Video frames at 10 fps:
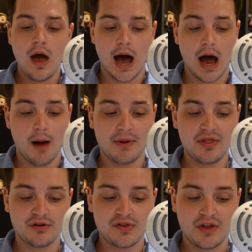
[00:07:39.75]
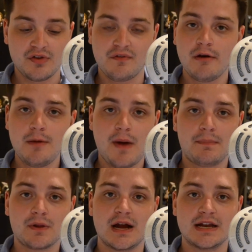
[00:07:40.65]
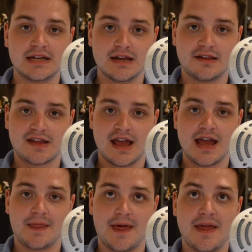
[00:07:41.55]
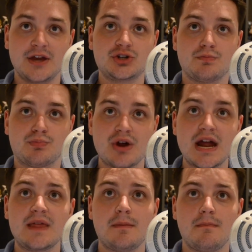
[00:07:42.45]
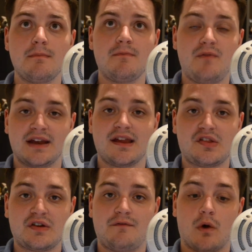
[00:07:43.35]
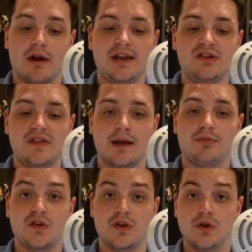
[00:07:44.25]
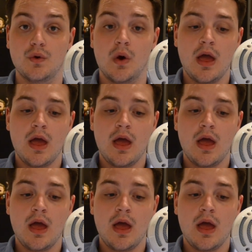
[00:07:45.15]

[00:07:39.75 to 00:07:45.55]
Um, but there's there's a very popular idea saying that they should bring the Fantastic Four into the MCU